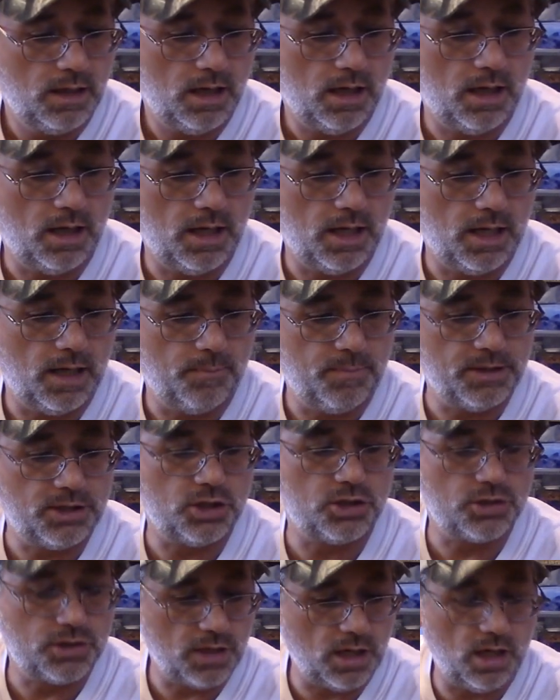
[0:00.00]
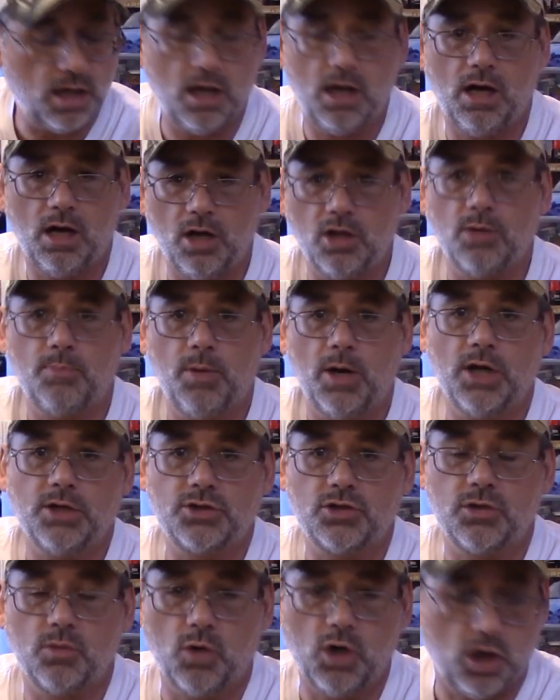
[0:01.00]
Uh, but there's other
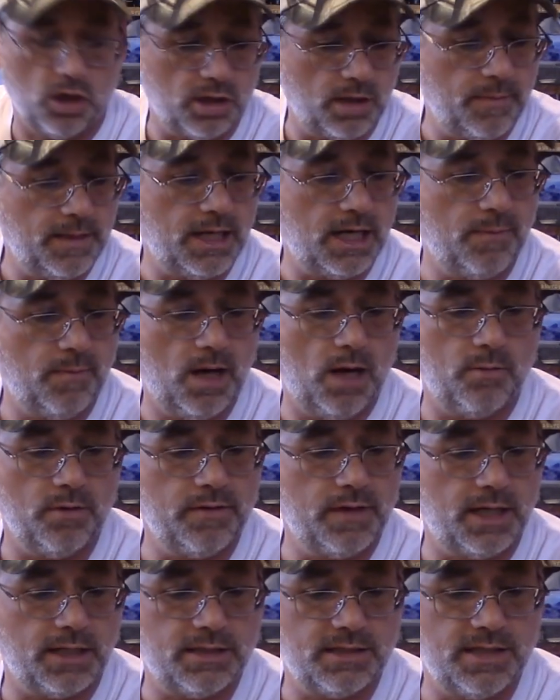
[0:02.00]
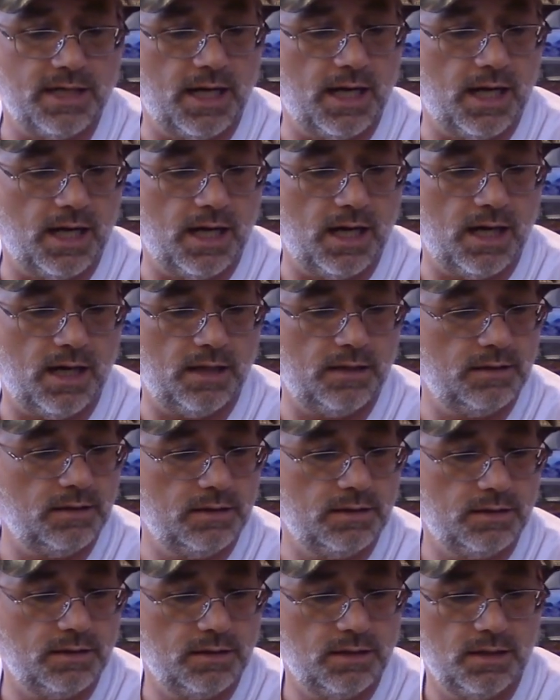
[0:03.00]
parts of the world. I mean, come on, we've got, uh,
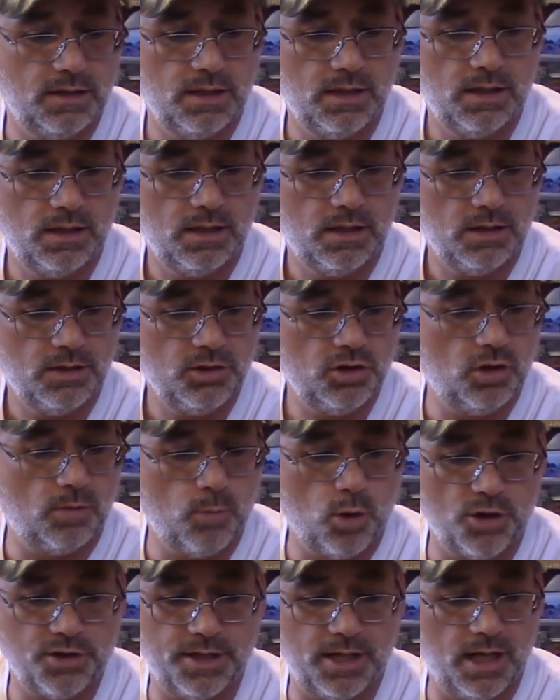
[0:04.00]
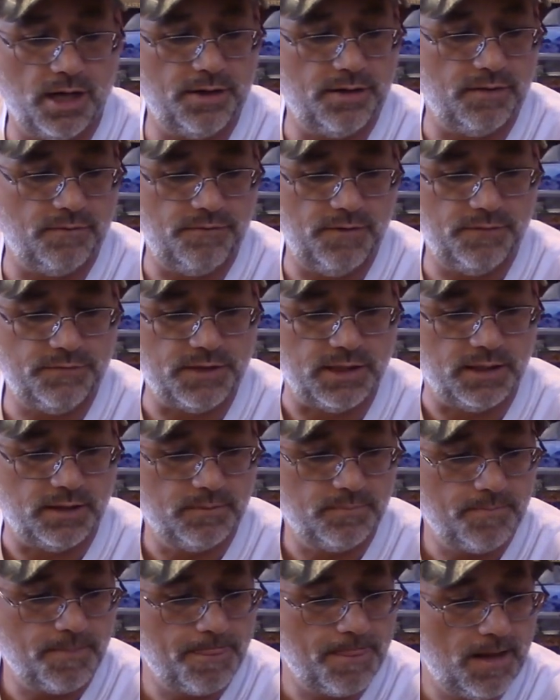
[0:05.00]
you know, more than 150.
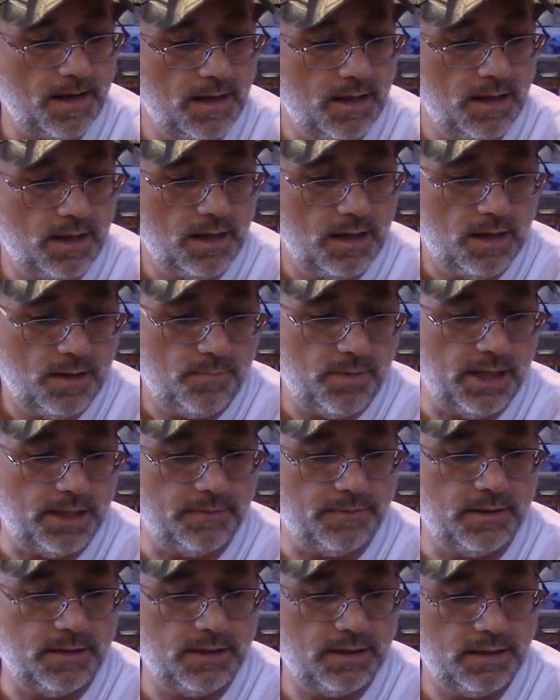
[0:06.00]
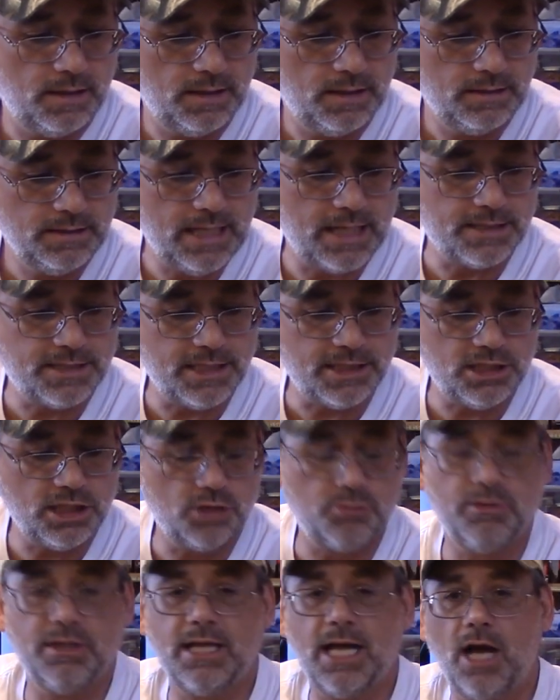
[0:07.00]
But, yeah,
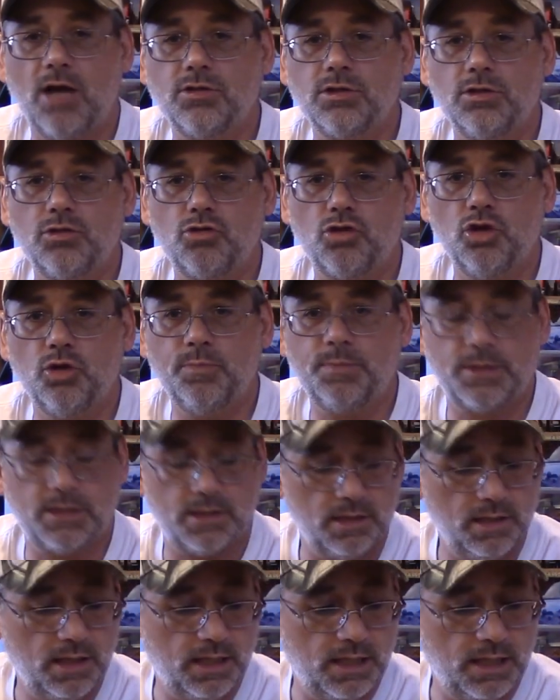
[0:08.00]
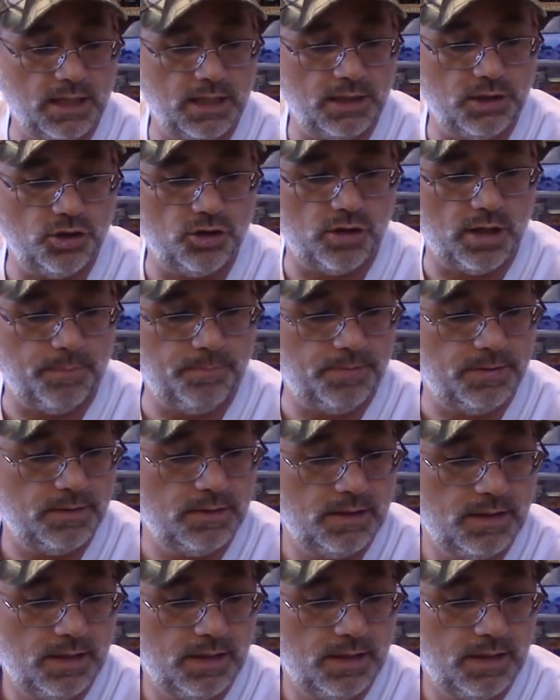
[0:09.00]
63,000 troops in Europe.